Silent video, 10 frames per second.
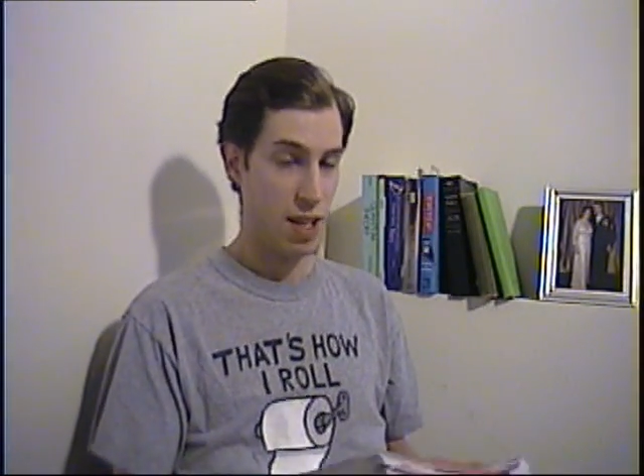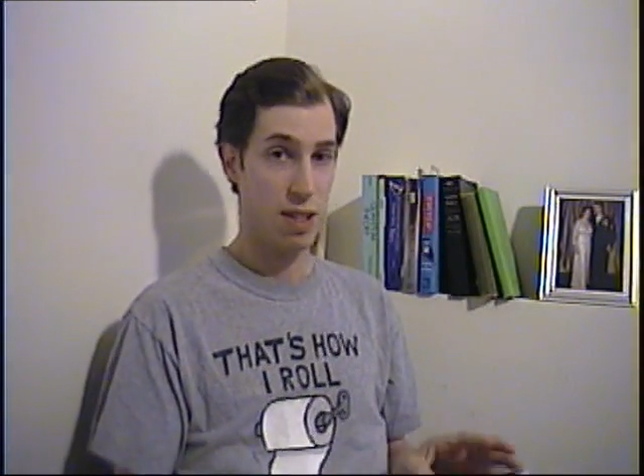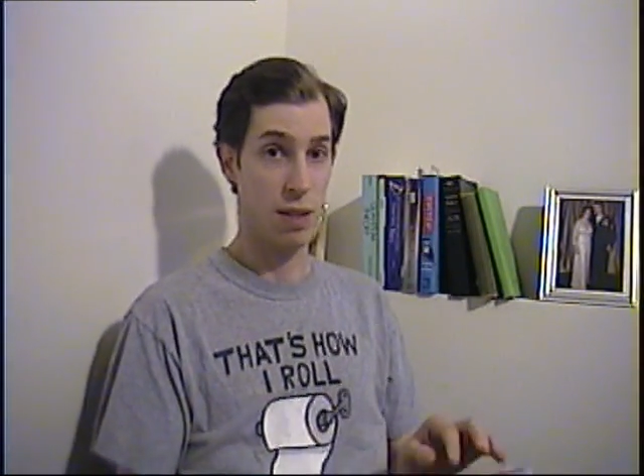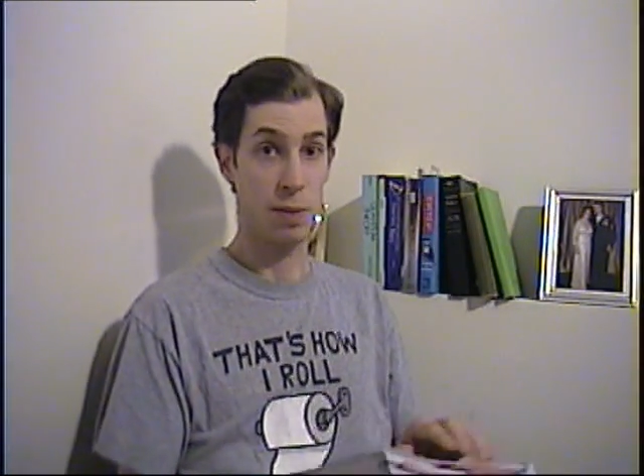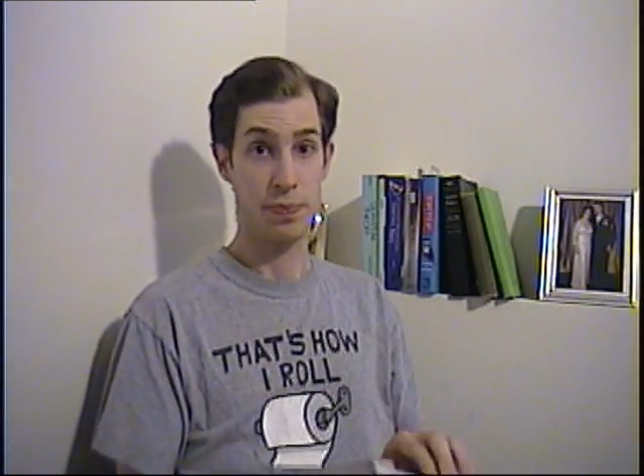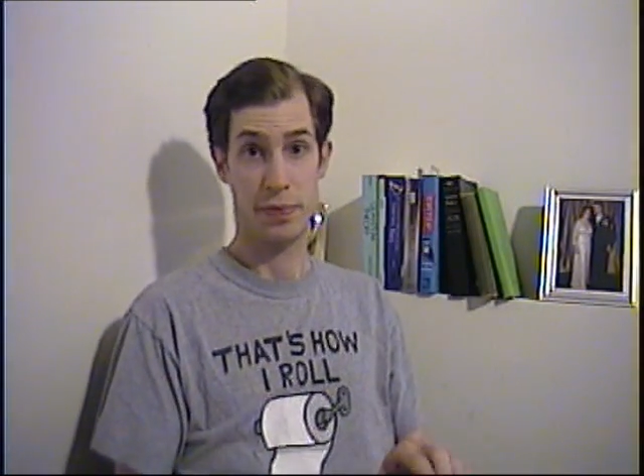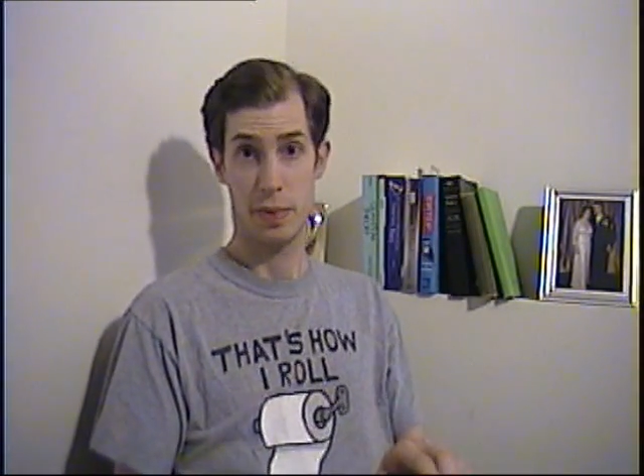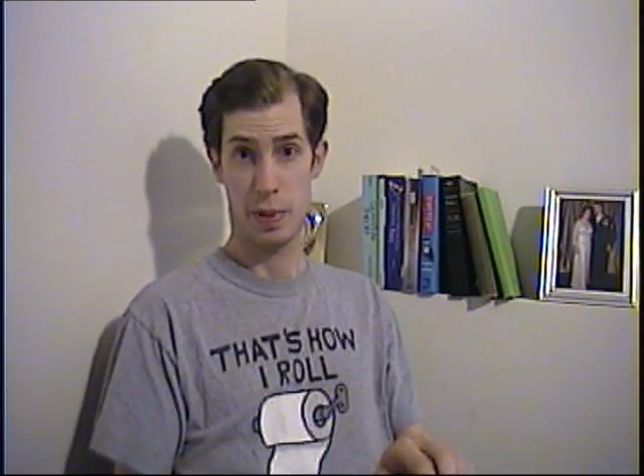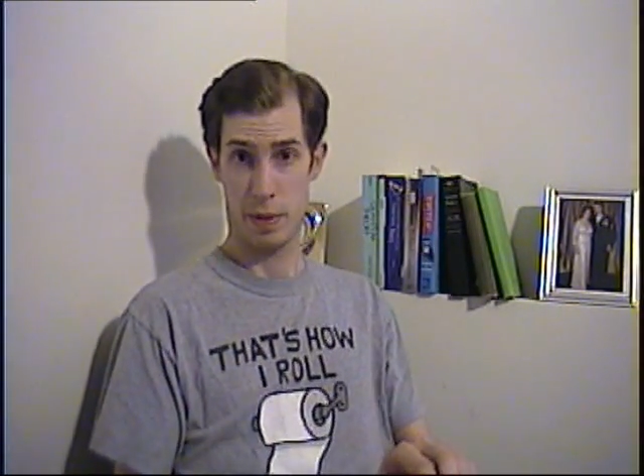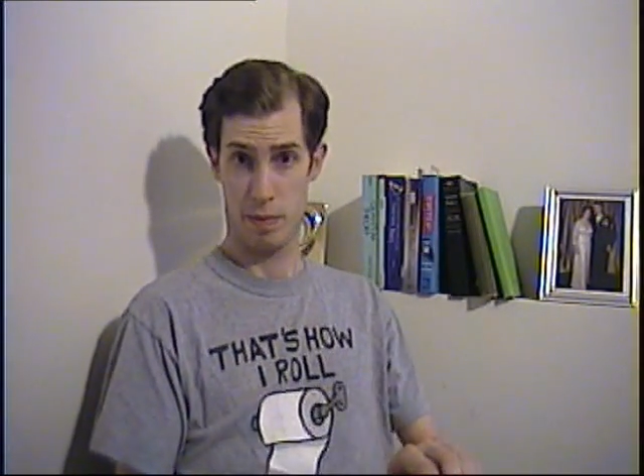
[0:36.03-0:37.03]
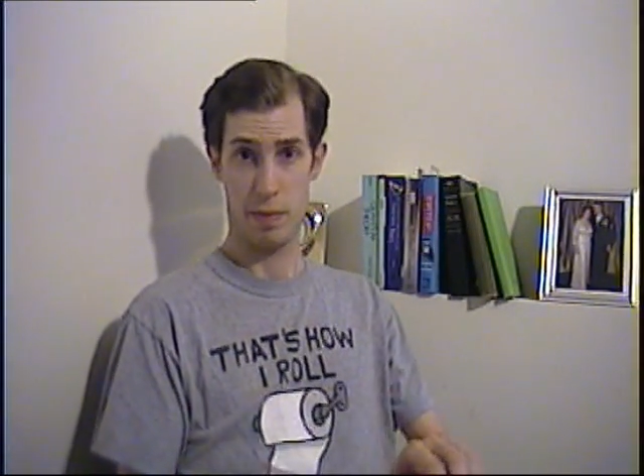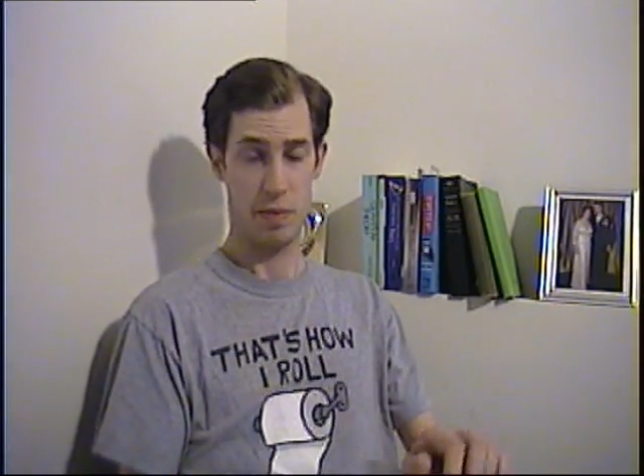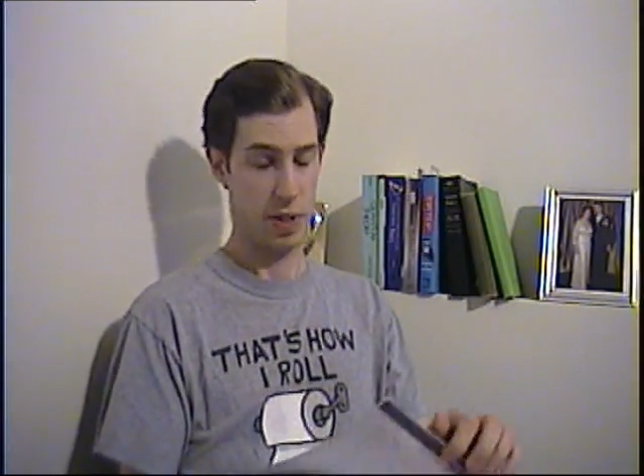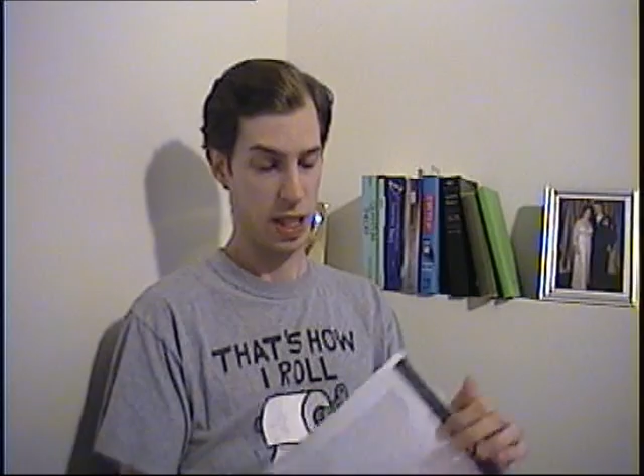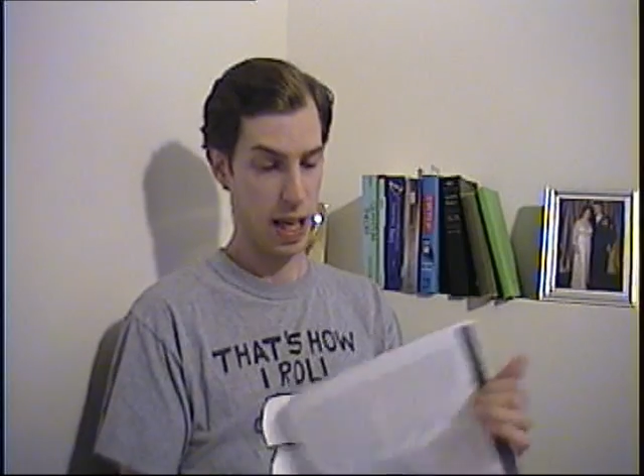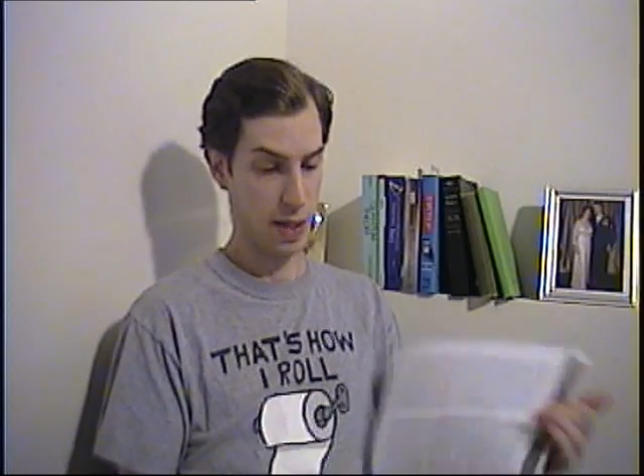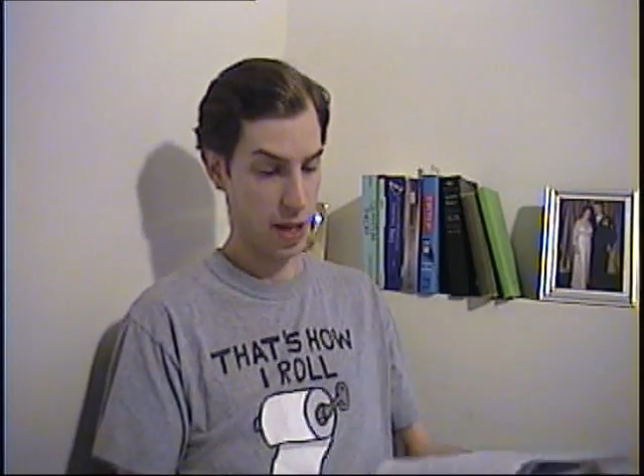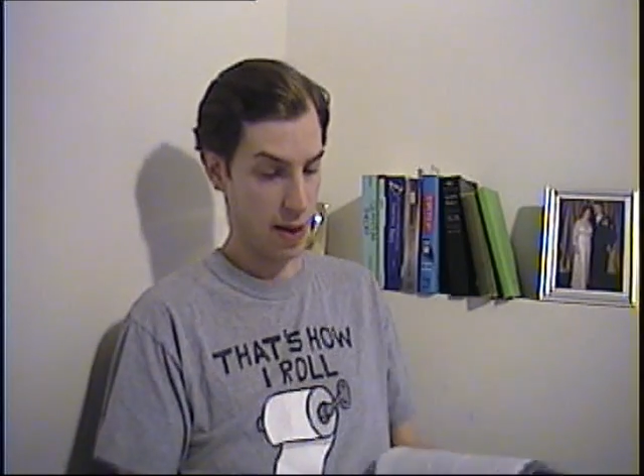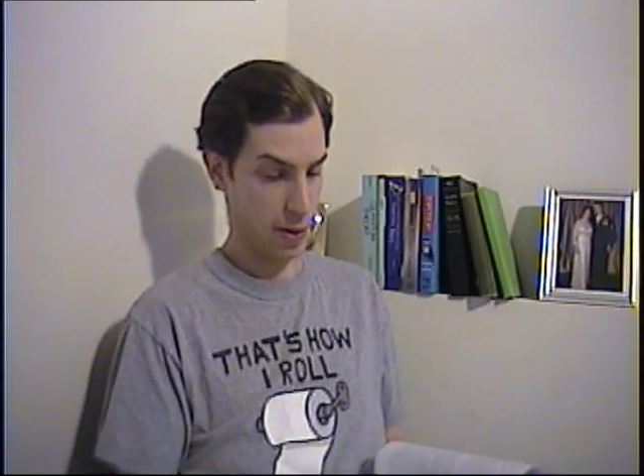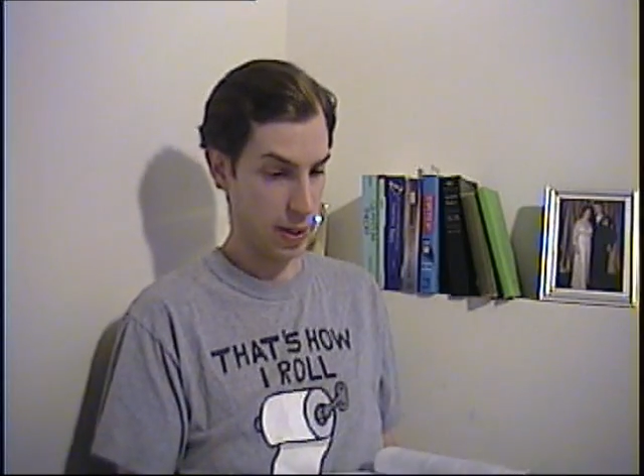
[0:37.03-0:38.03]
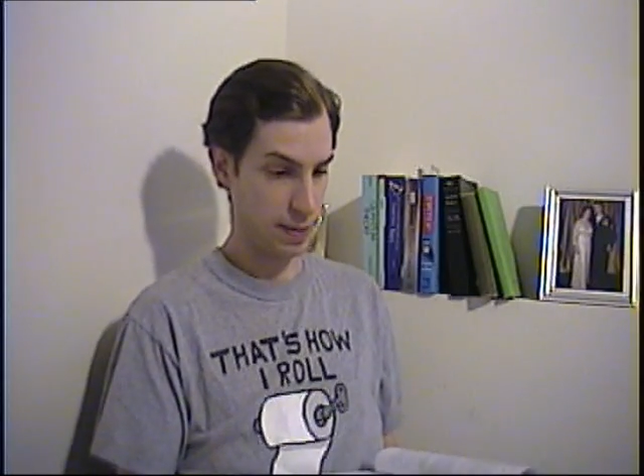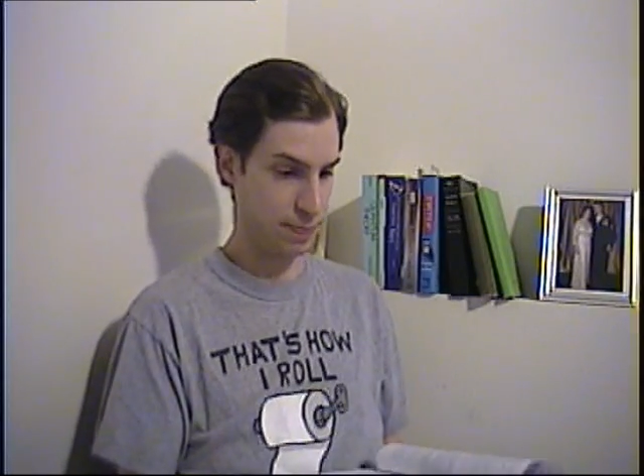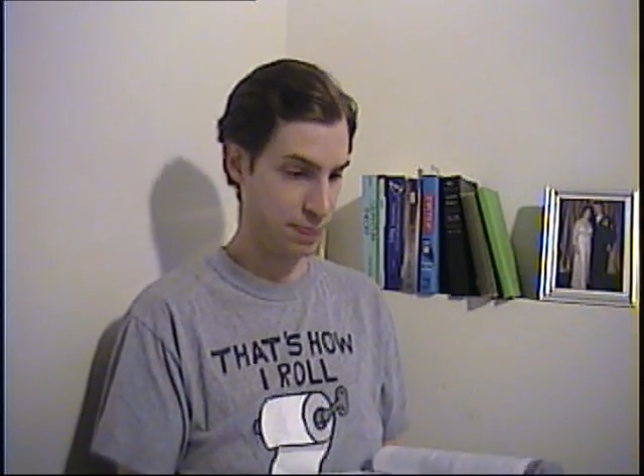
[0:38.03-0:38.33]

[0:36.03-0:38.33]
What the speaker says: So, let's get down to it.